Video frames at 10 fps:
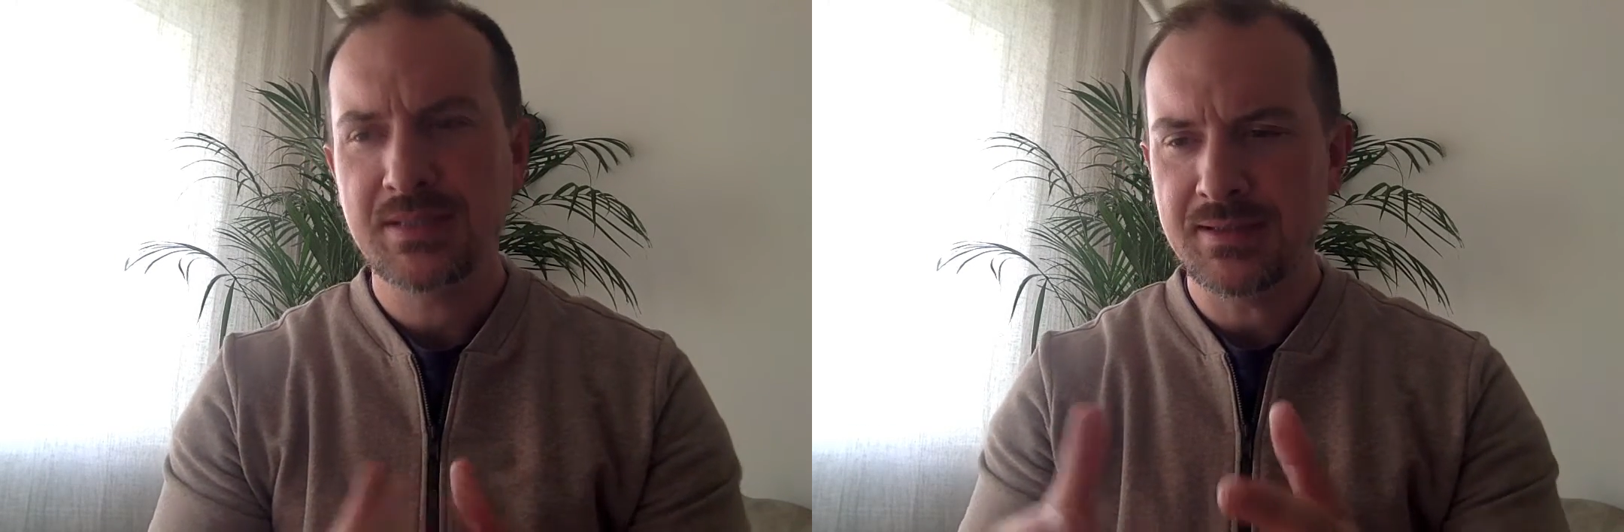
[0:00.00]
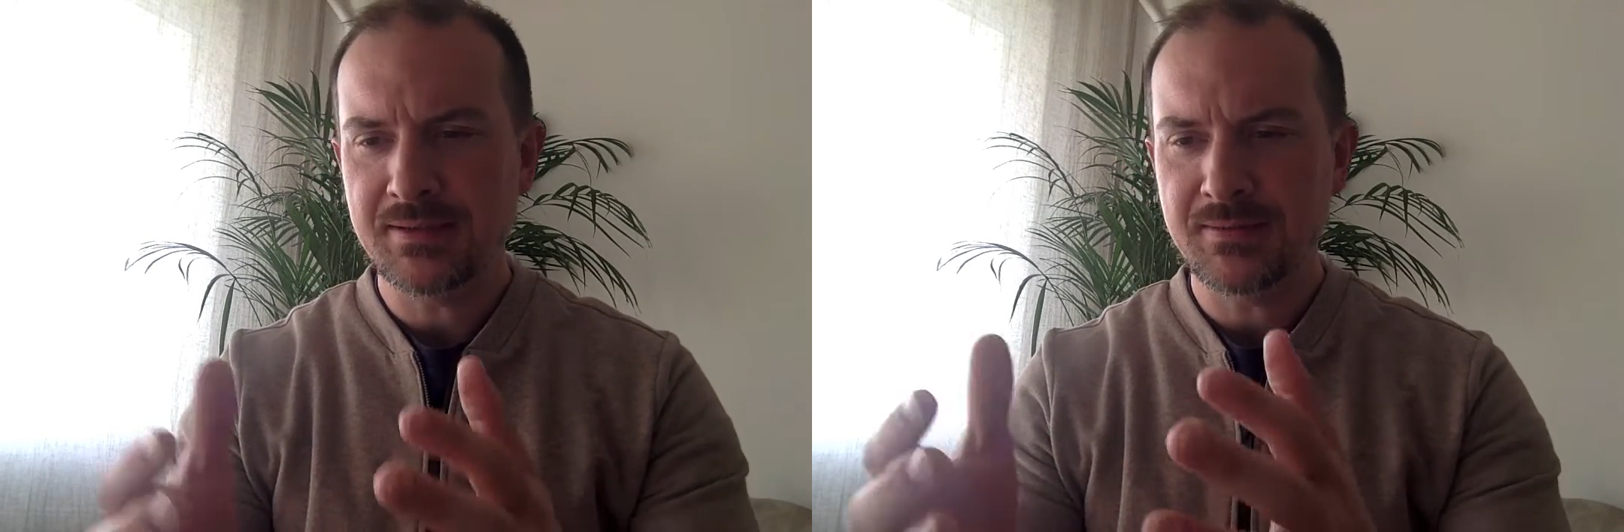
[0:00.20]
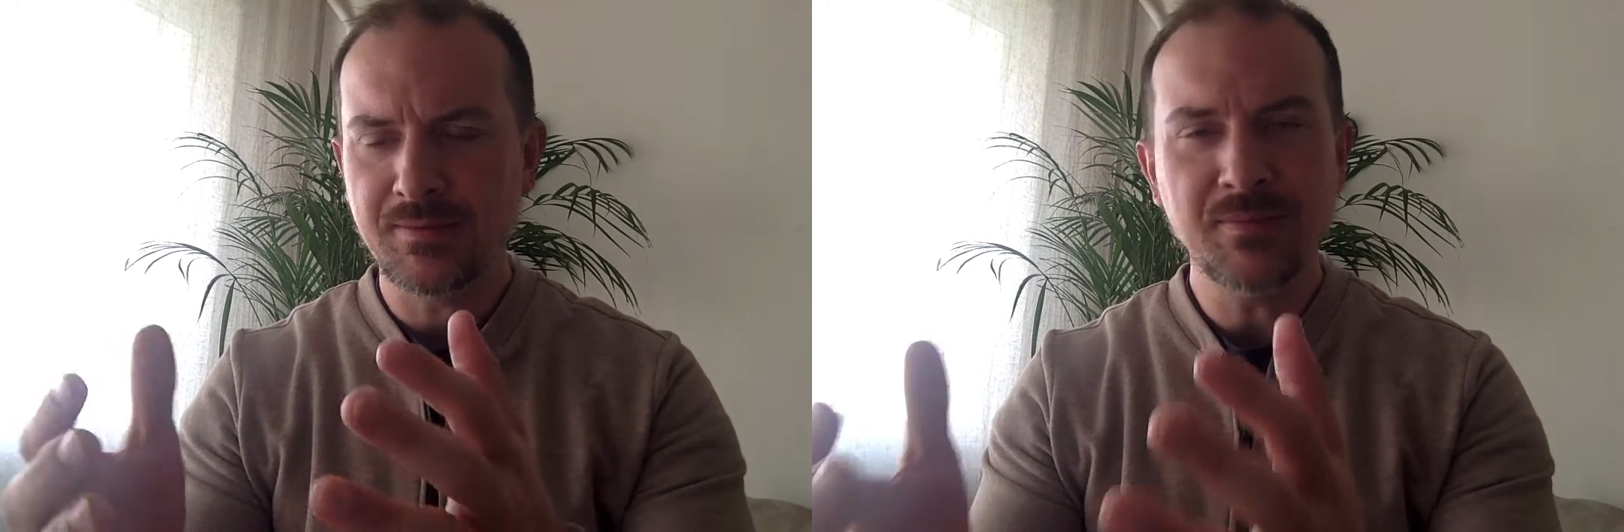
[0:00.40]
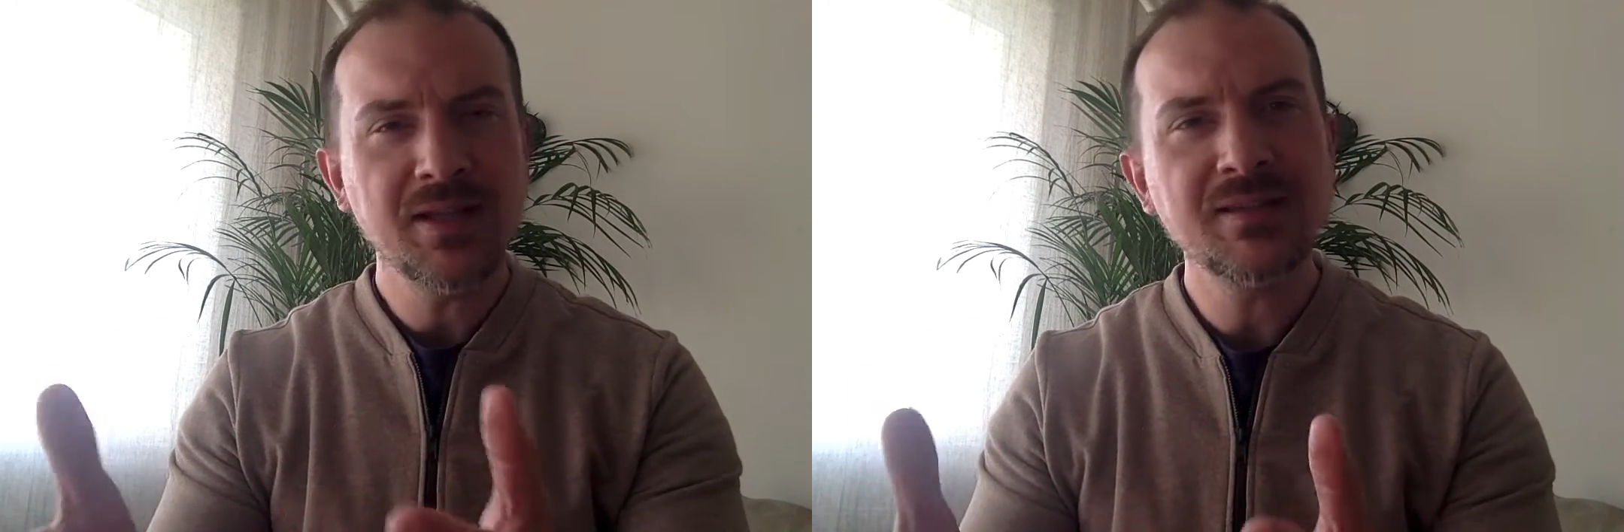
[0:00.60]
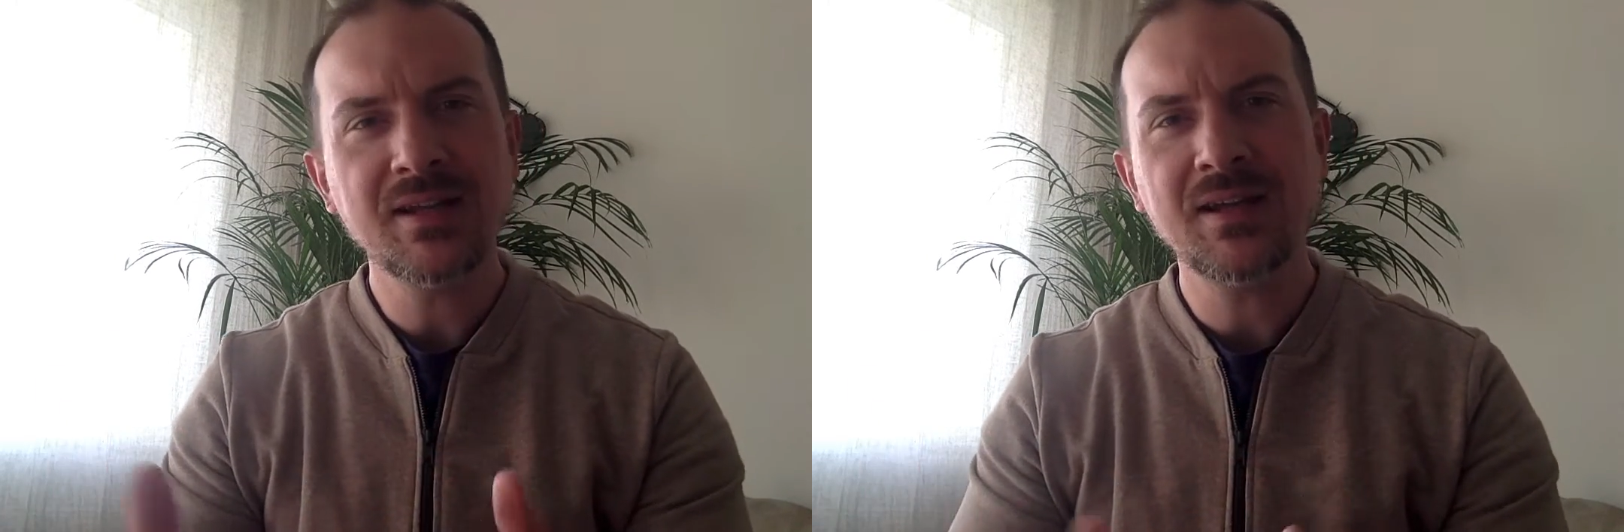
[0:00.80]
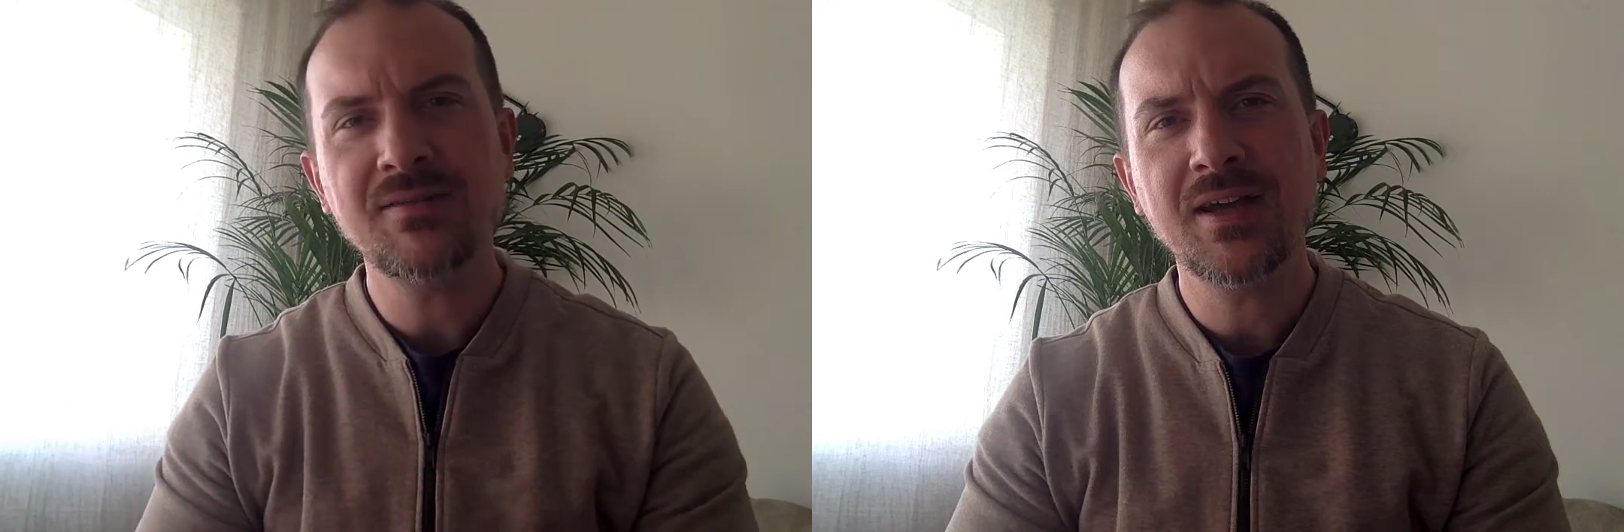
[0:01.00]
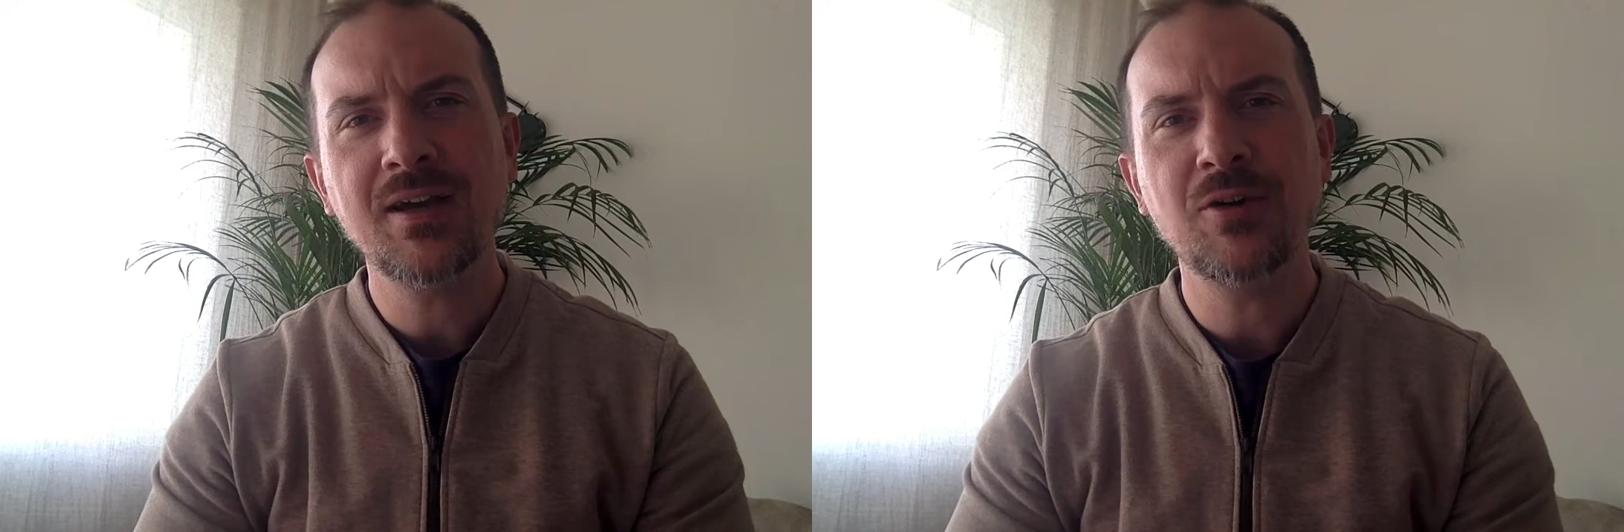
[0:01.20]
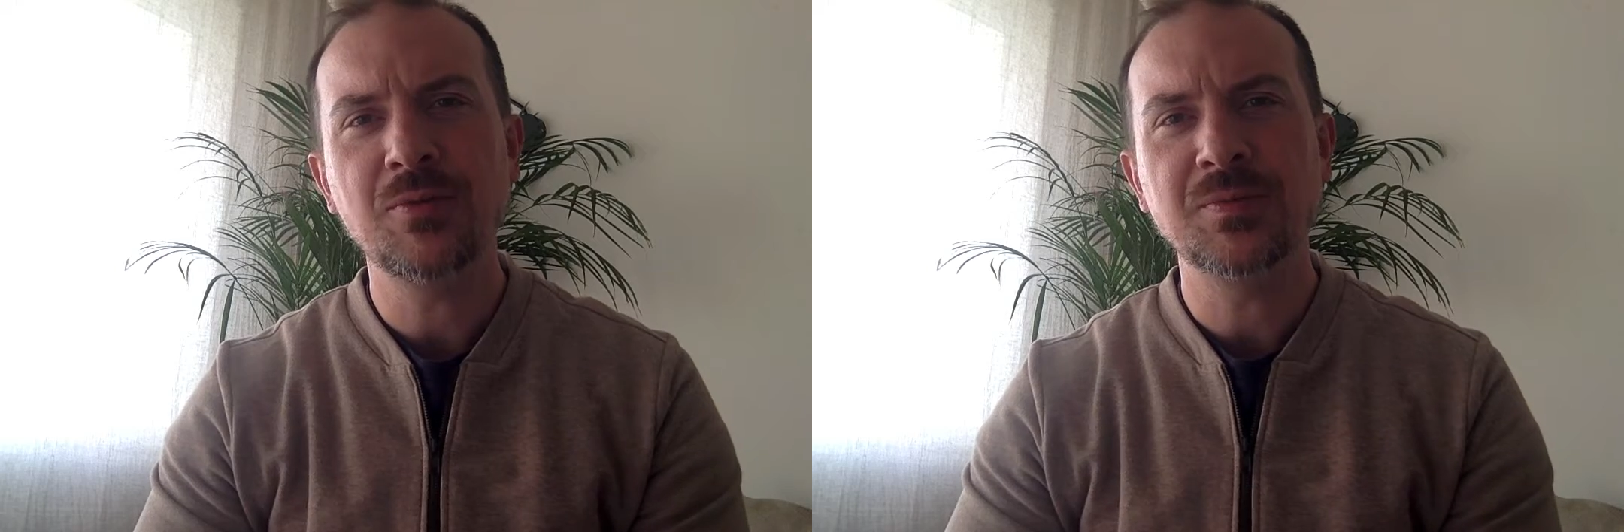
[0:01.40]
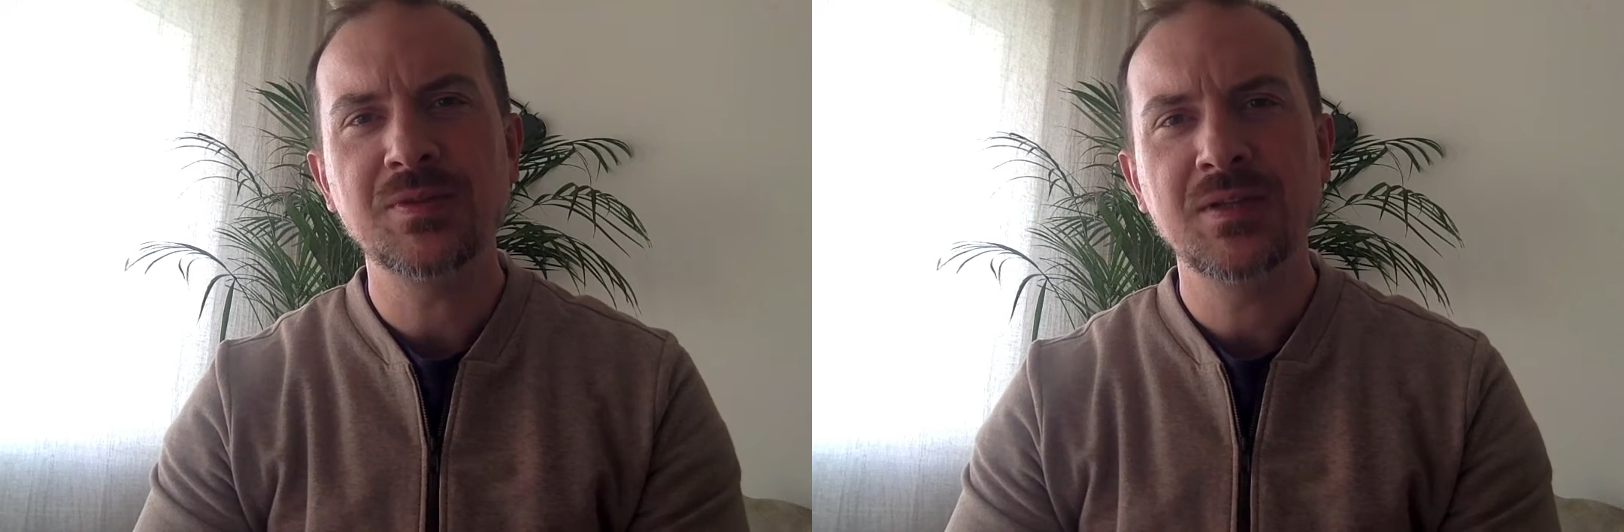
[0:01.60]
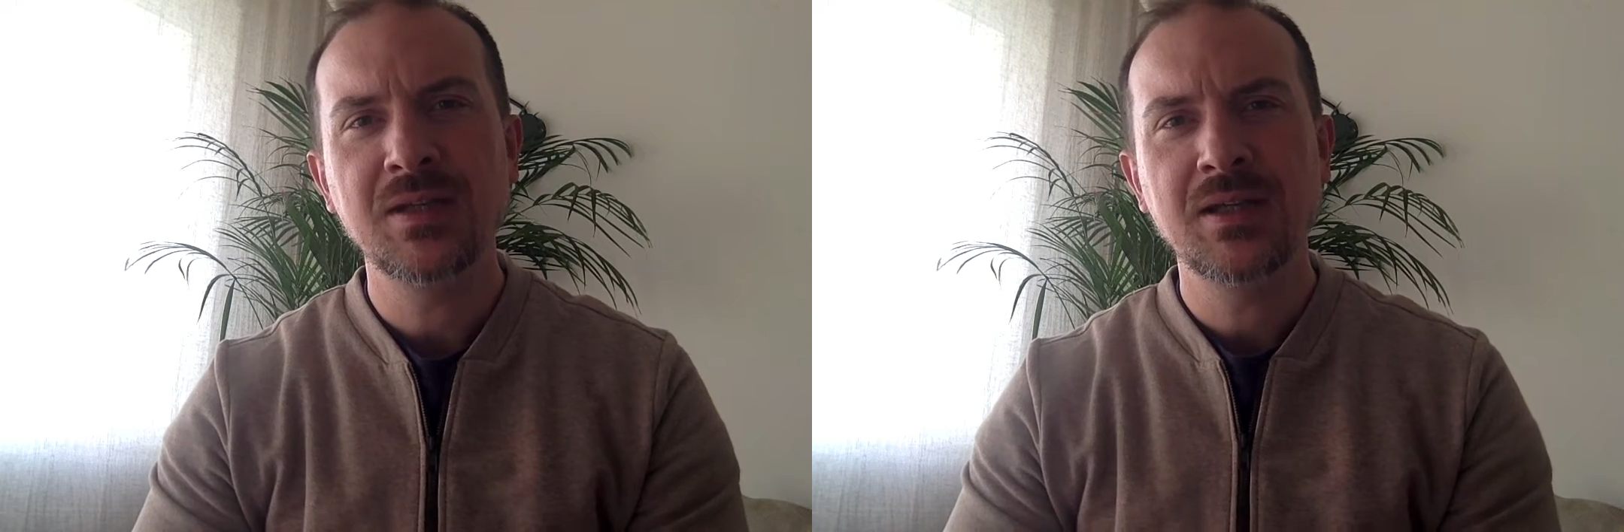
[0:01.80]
the, the men that I've helped,